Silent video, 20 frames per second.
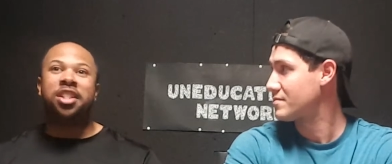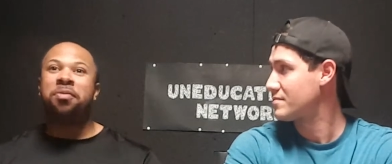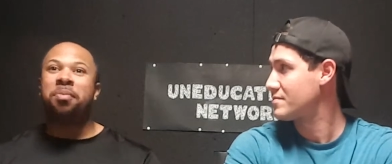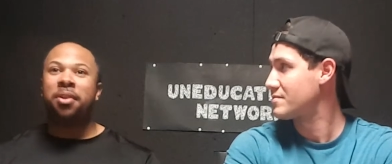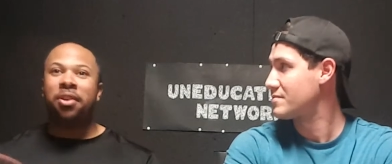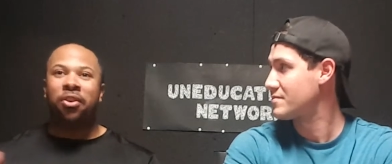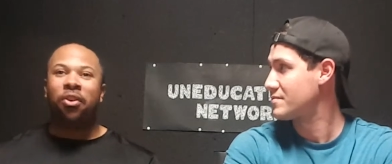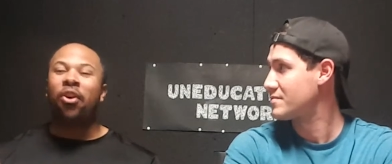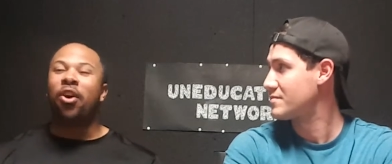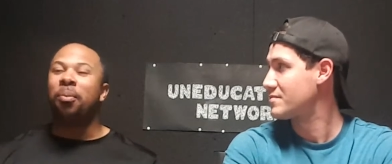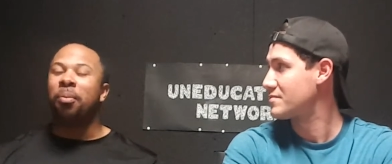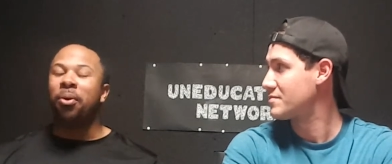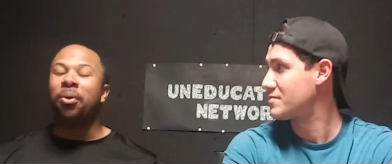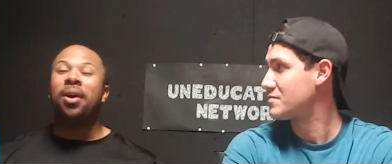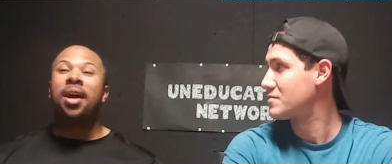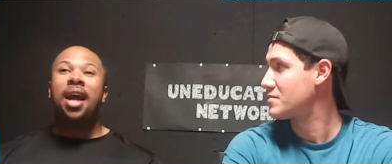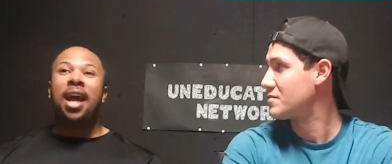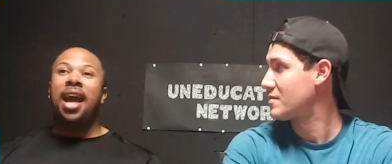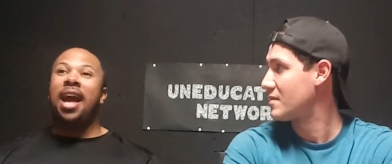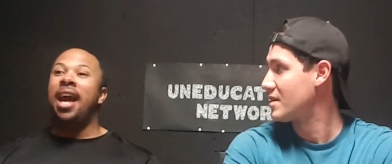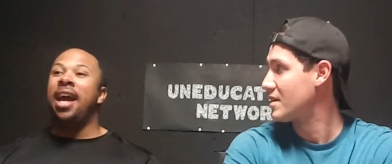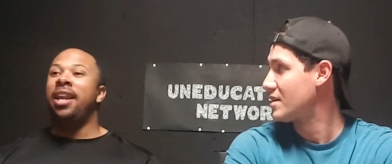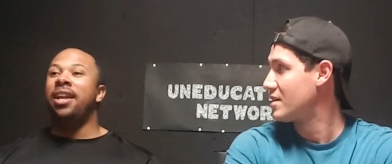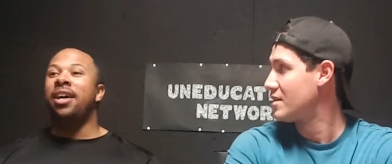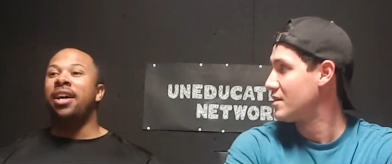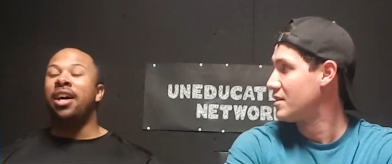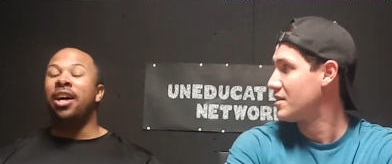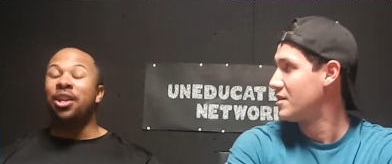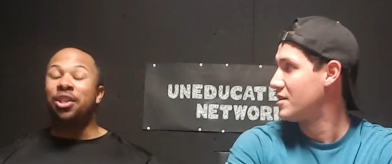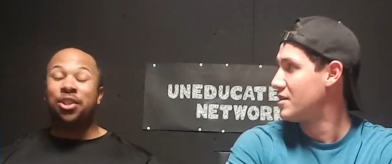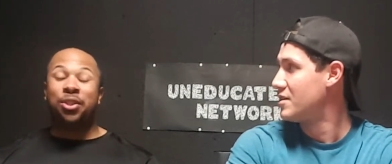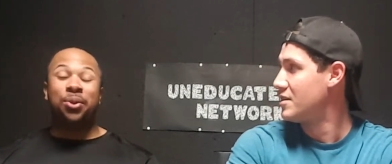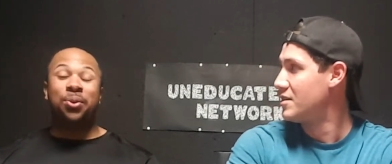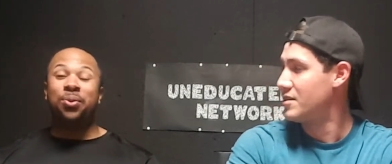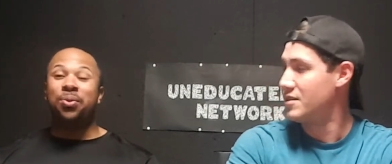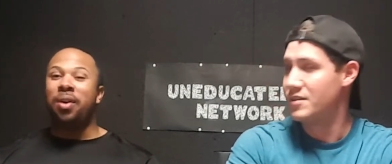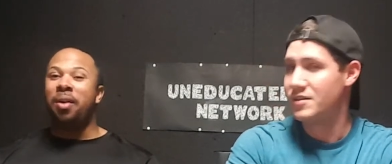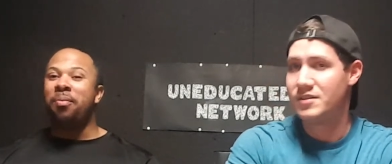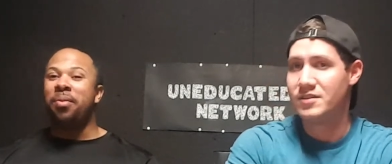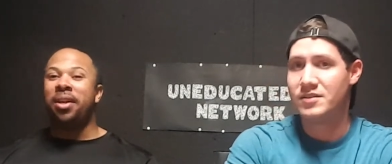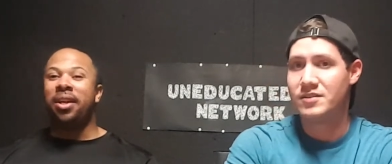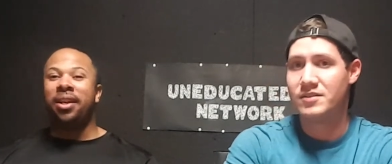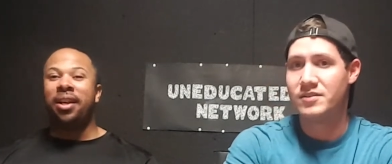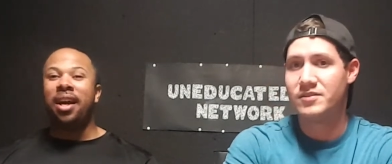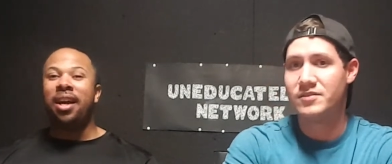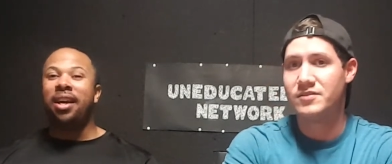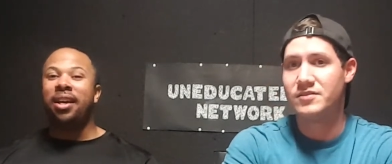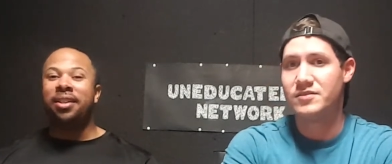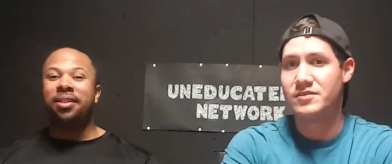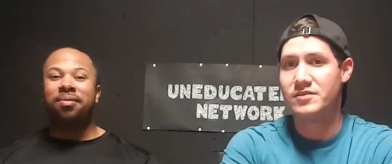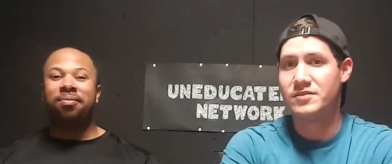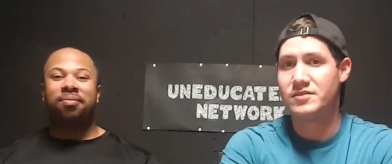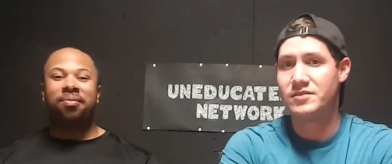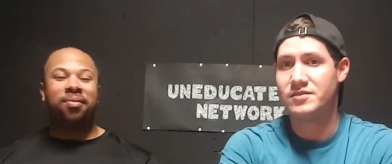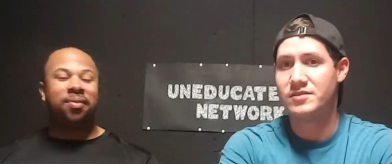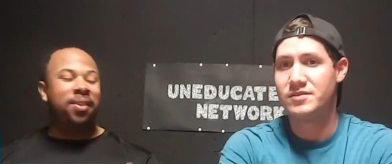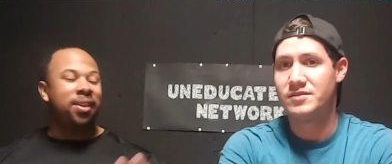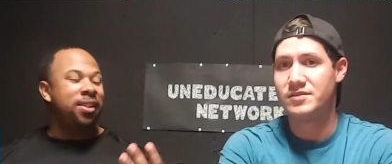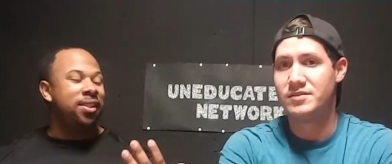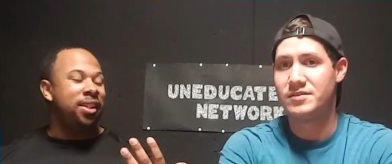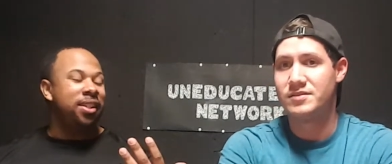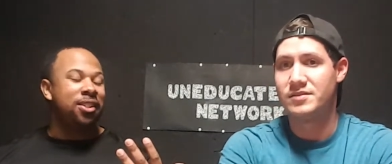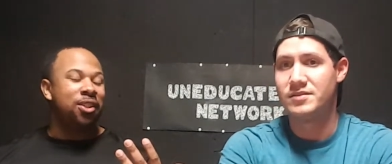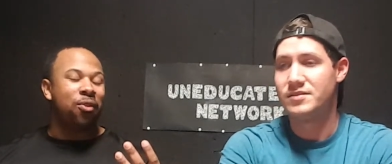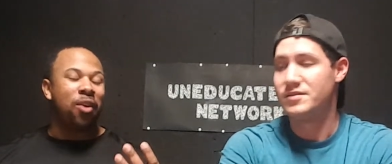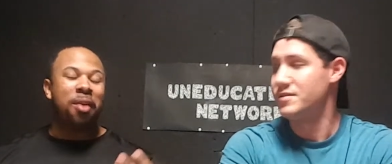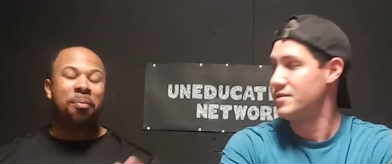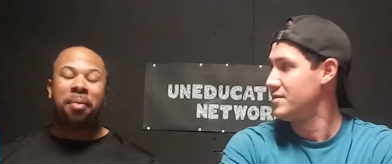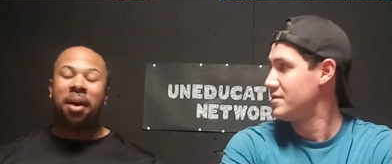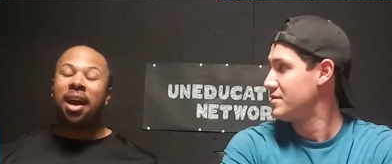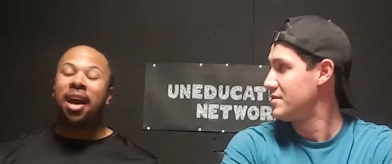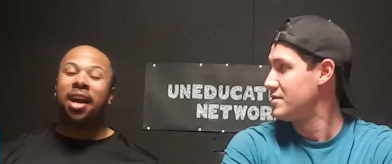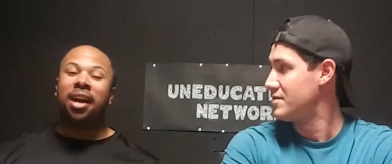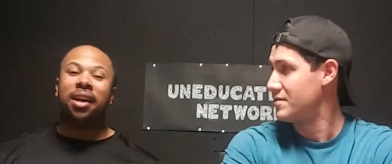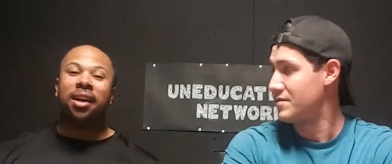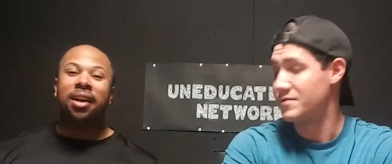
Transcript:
Speaker 1: He's been durable, and uh, two, I mean, hey, he's a great back.